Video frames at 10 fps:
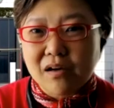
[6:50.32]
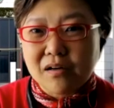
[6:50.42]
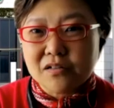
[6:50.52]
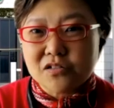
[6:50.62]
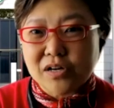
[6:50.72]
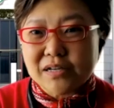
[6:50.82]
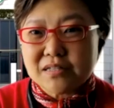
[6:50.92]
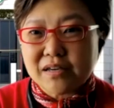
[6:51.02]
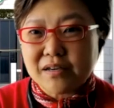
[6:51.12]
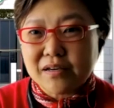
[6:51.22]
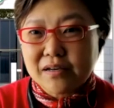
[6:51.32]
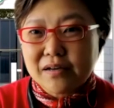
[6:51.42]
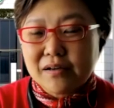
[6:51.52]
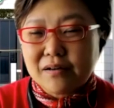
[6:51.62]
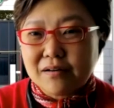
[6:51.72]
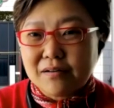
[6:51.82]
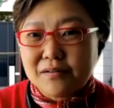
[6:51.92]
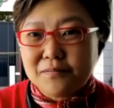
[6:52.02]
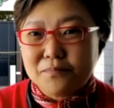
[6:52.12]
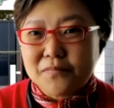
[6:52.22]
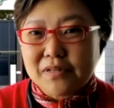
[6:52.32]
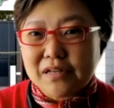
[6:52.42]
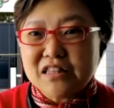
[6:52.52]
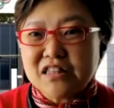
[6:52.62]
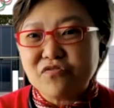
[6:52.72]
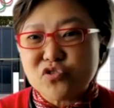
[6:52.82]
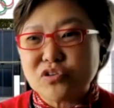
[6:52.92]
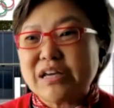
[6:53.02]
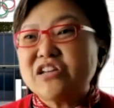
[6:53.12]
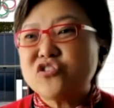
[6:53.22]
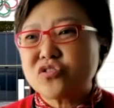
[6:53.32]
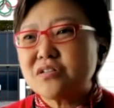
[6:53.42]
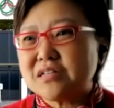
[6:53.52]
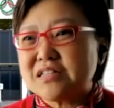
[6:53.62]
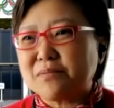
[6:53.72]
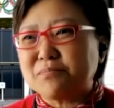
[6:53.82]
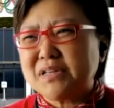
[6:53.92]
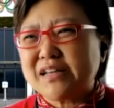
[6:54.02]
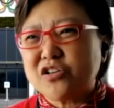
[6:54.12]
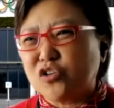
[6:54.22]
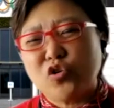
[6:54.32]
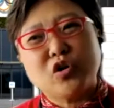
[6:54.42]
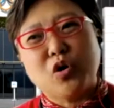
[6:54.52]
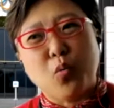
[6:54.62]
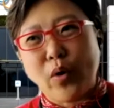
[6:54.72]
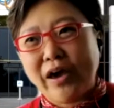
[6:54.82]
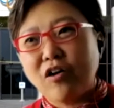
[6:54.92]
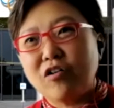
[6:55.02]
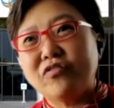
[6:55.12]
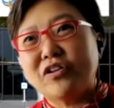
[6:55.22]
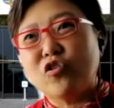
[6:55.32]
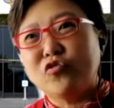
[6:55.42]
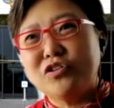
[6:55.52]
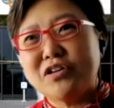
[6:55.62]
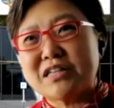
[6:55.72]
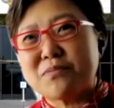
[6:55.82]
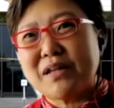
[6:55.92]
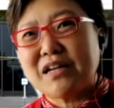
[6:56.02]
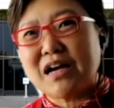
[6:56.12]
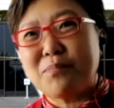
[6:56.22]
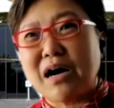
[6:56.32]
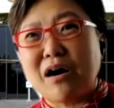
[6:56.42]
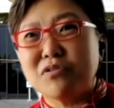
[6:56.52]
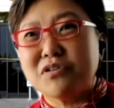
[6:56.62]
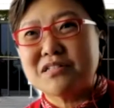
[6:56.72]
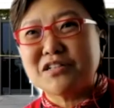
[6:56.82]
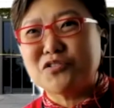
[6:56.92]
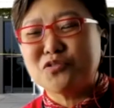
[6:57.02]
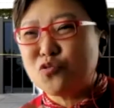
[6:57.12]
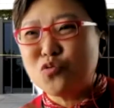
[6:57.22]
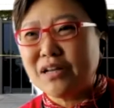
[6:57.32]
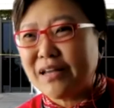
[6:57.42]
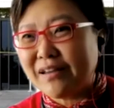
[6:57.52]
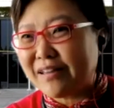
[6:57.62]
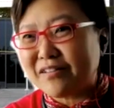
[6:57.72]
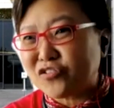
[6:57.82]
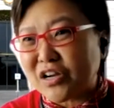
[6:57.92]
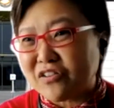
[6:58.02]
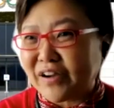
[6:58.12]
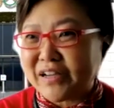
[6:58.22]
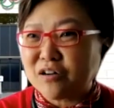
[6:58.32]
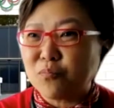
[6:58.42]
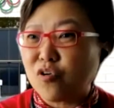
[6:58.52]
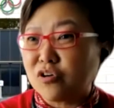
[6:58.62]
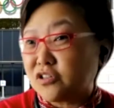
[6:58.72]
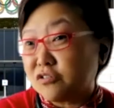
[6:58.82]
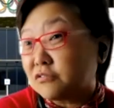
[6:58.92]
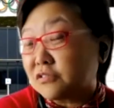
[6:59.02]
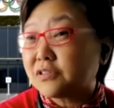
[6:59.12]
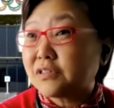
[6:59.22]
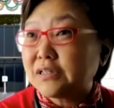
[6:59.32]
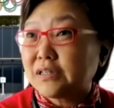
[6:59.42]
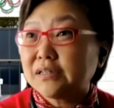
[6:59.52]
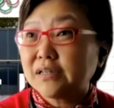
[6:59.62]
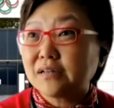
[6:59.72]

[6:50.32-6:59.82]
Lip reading: shall I say, individual interest in something that you're not aware of, and hopefully you can spend a couple hours Googling and try and find out more on your own. Yeah.